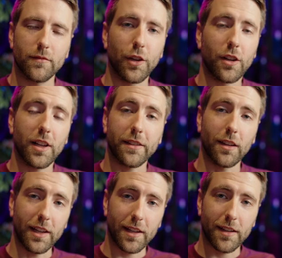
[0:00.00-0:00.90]
You can click the
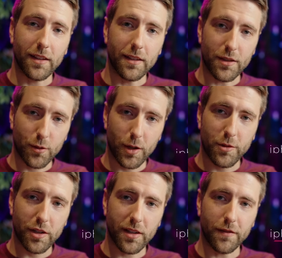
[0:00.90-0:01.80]
link in the
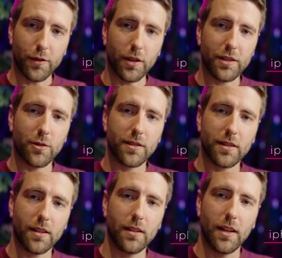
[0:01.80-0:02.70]
description if you're
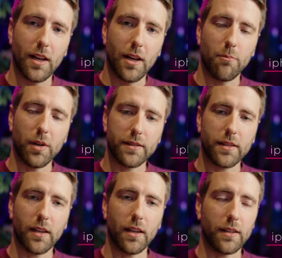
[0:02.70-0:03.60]
interested, but
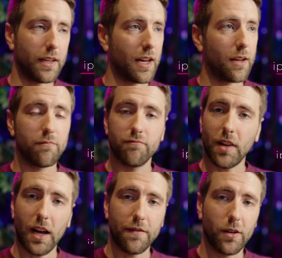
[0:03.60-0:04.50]
uh, yeah,
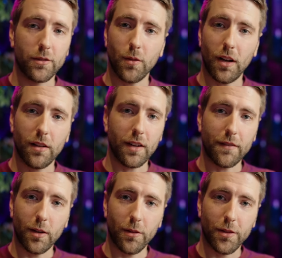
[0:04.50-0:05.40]
iPhone twelve,
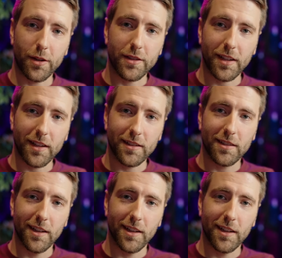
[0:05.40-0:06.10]
iPhone thirteen,